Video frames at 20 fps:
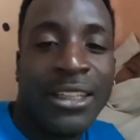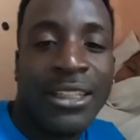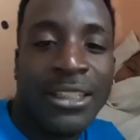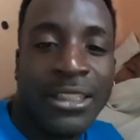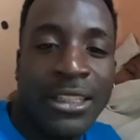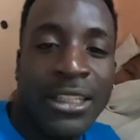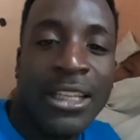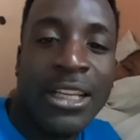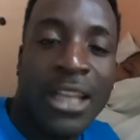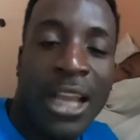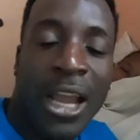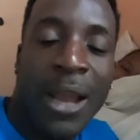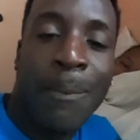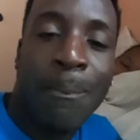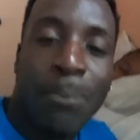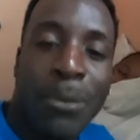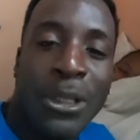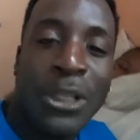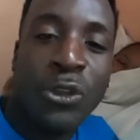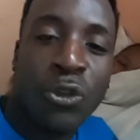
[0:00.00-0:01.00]
Yeah,
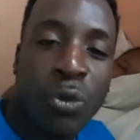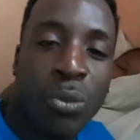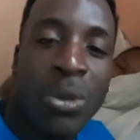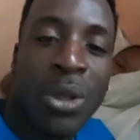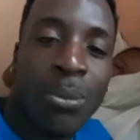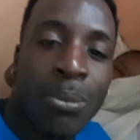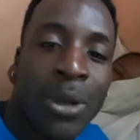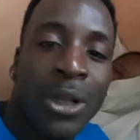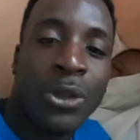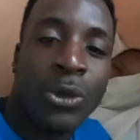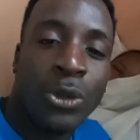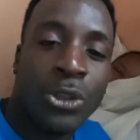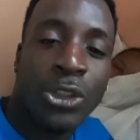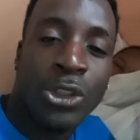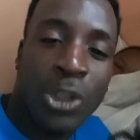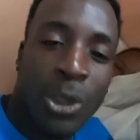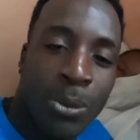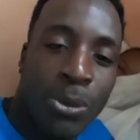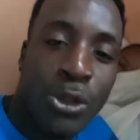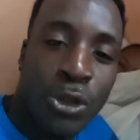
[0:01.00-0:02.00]
and please remember to
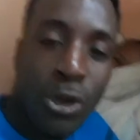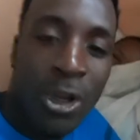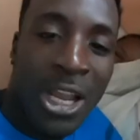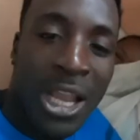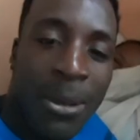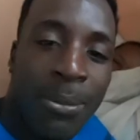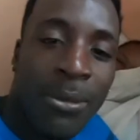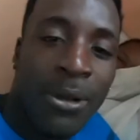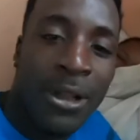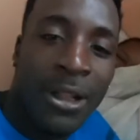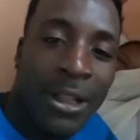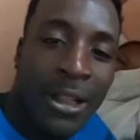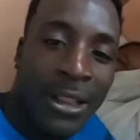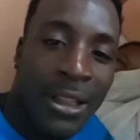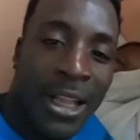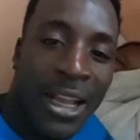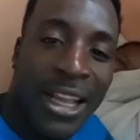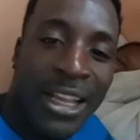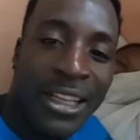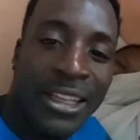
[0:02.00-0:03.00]
subscribe,
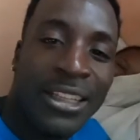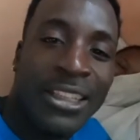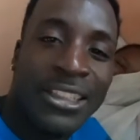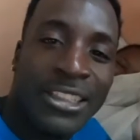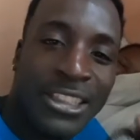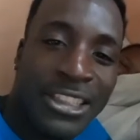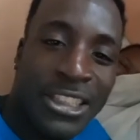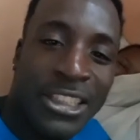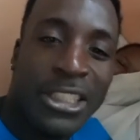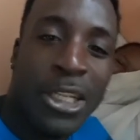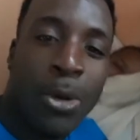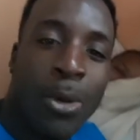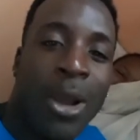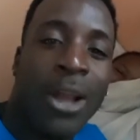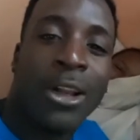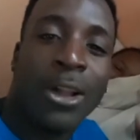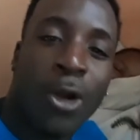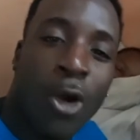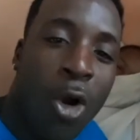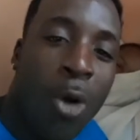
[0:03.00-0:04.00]
like, share,
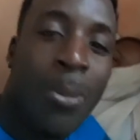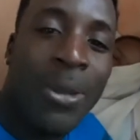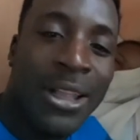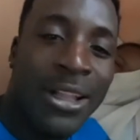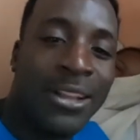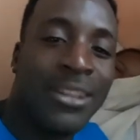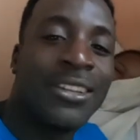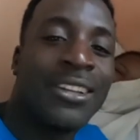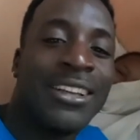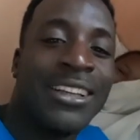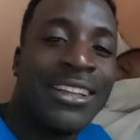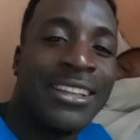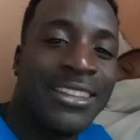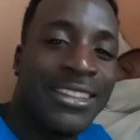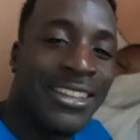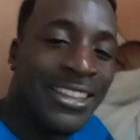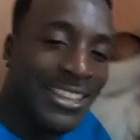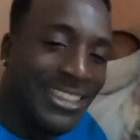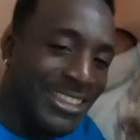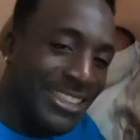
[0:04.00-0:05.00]
and comment.
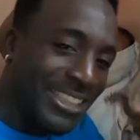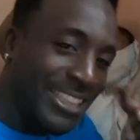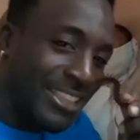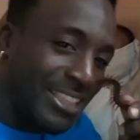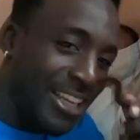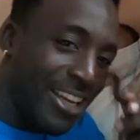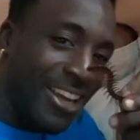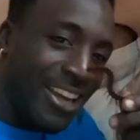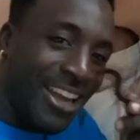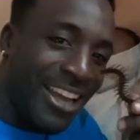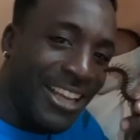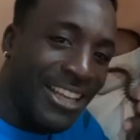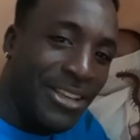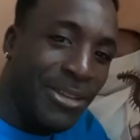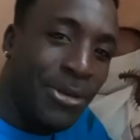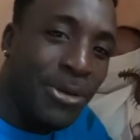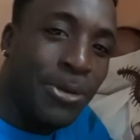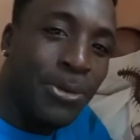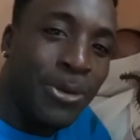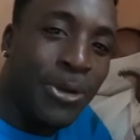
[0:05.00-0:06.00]
Yes, see there, uh, I
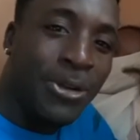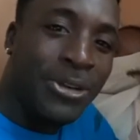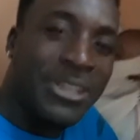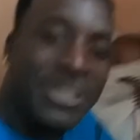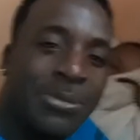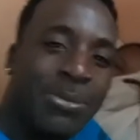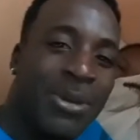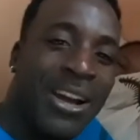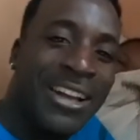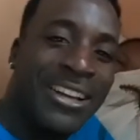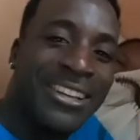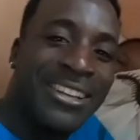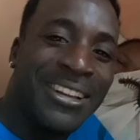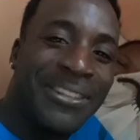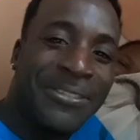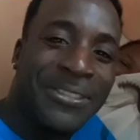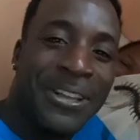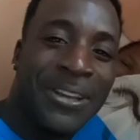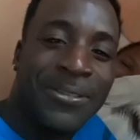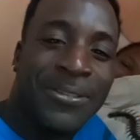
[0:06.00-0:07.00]
do the work this morning, the
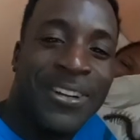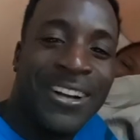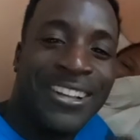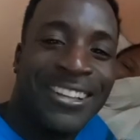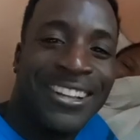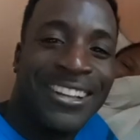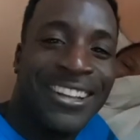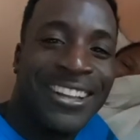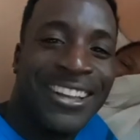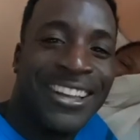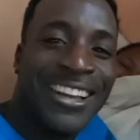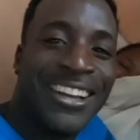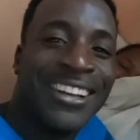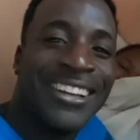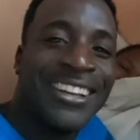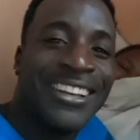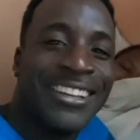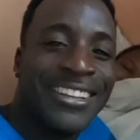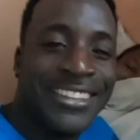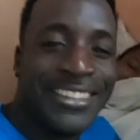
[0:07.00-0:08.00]
fake party leg. Yeah,
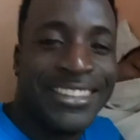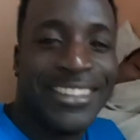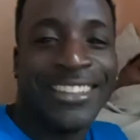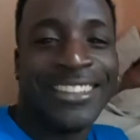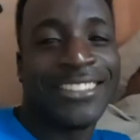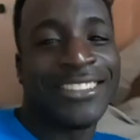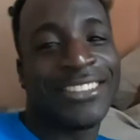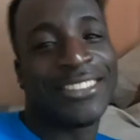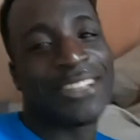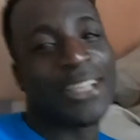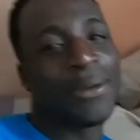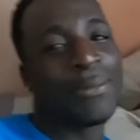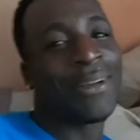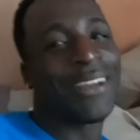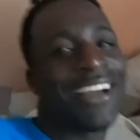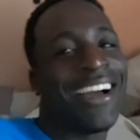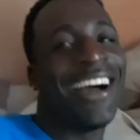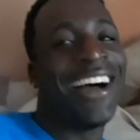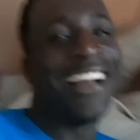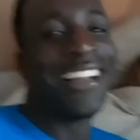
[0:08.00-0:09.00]
yeah so she
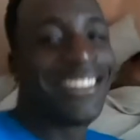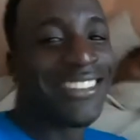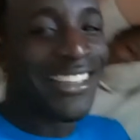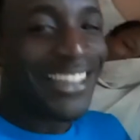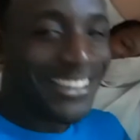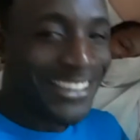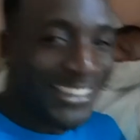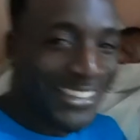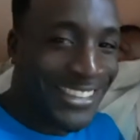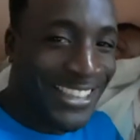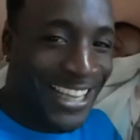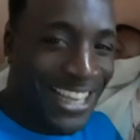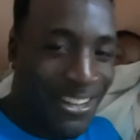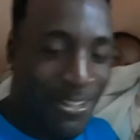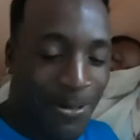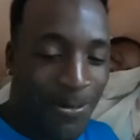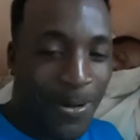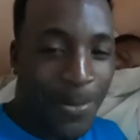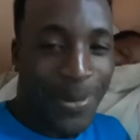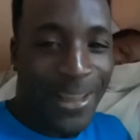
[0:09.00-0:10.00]
make all sort of sign
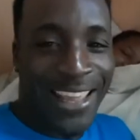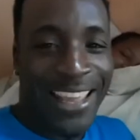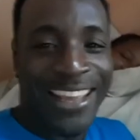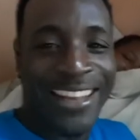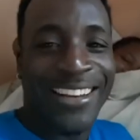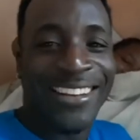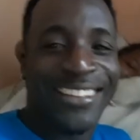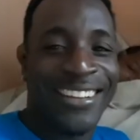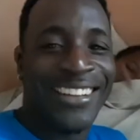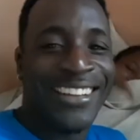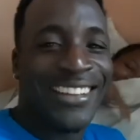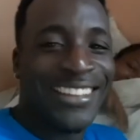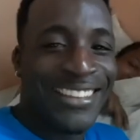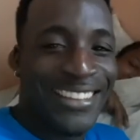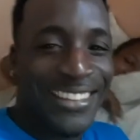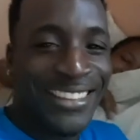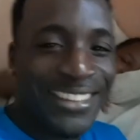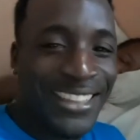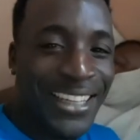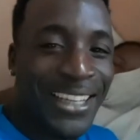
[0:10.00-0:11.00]
over my head.
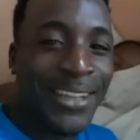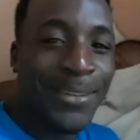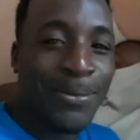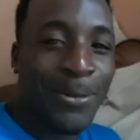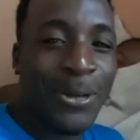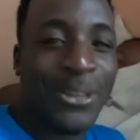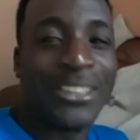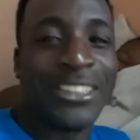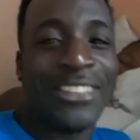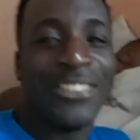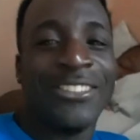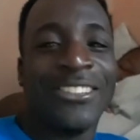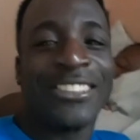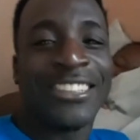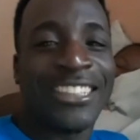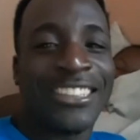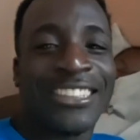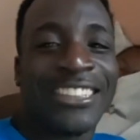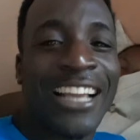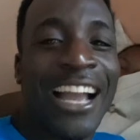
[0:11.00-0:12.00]
Yeah, but you know,
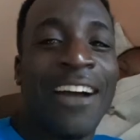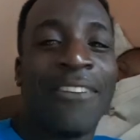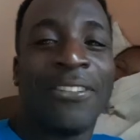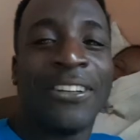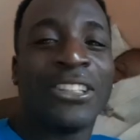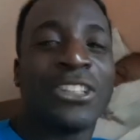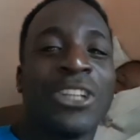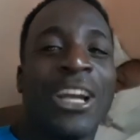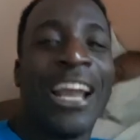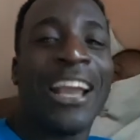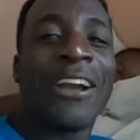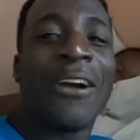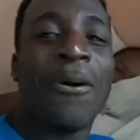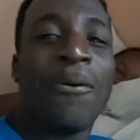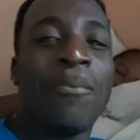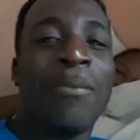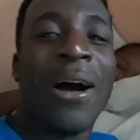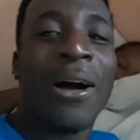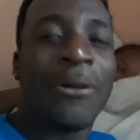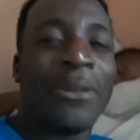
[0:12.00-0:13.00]
so she have to try
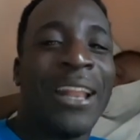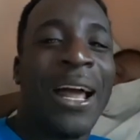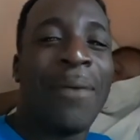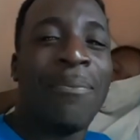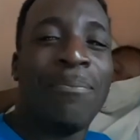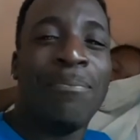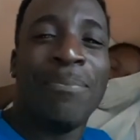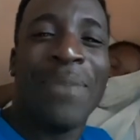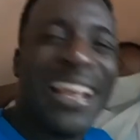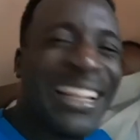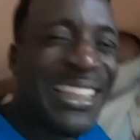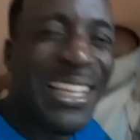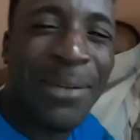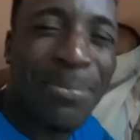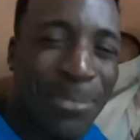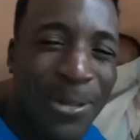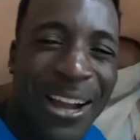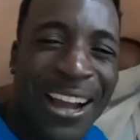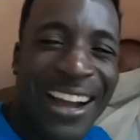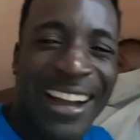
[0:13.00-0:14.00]
come back with a better
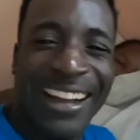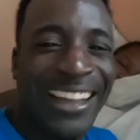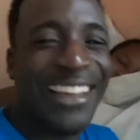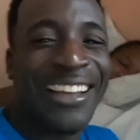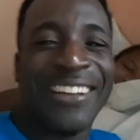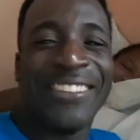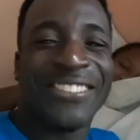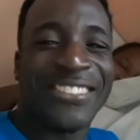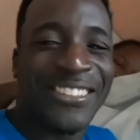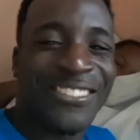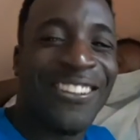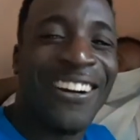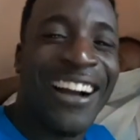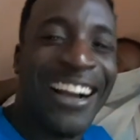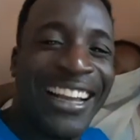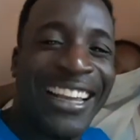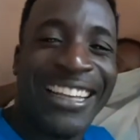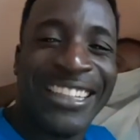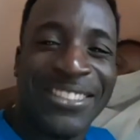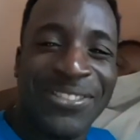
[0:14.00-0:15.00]
prank if she
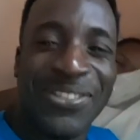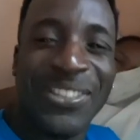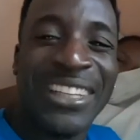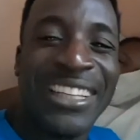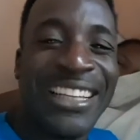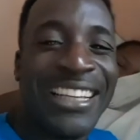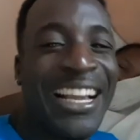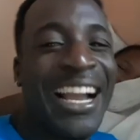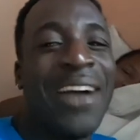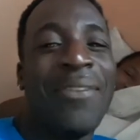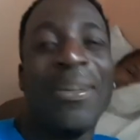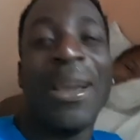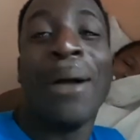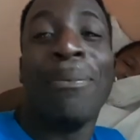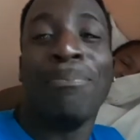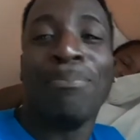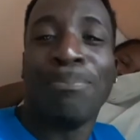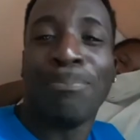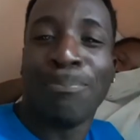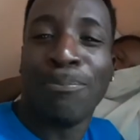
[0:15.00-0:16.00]
want catch me, come
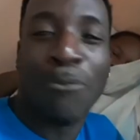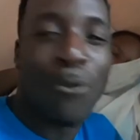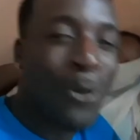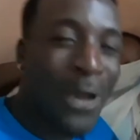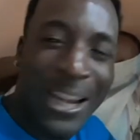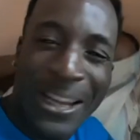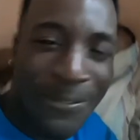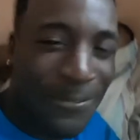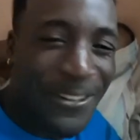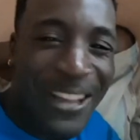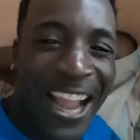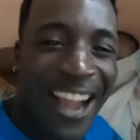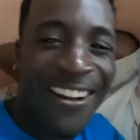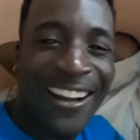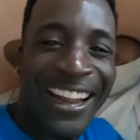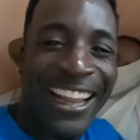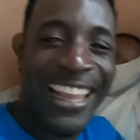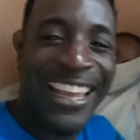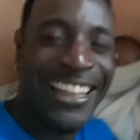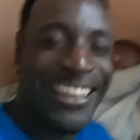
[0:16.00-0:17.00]
up ready for her
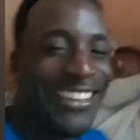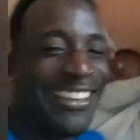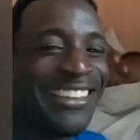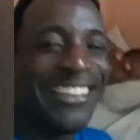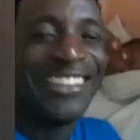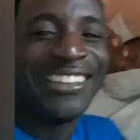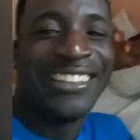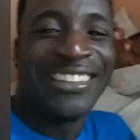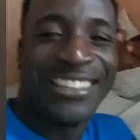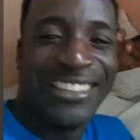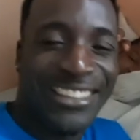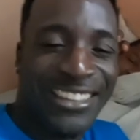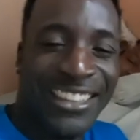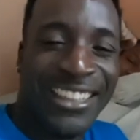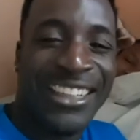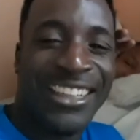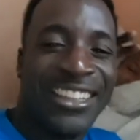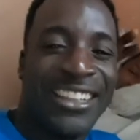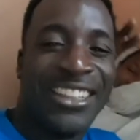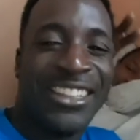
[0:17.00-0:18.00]
again.
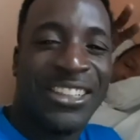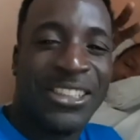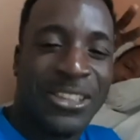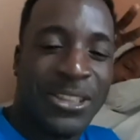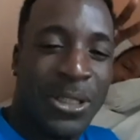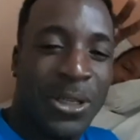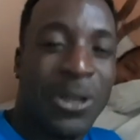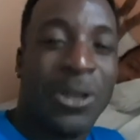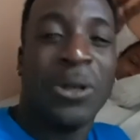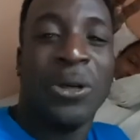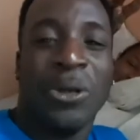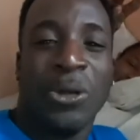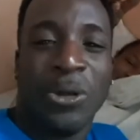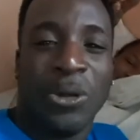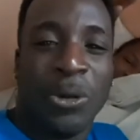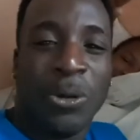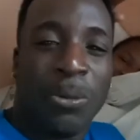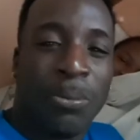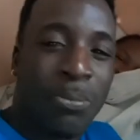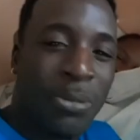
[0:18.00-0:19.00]
Yeah, so
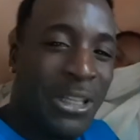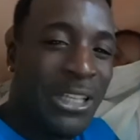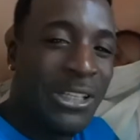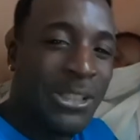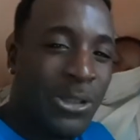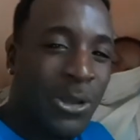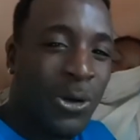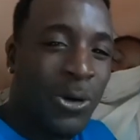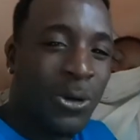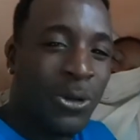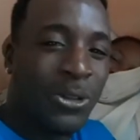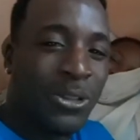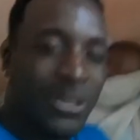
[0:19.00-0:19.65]
peace out.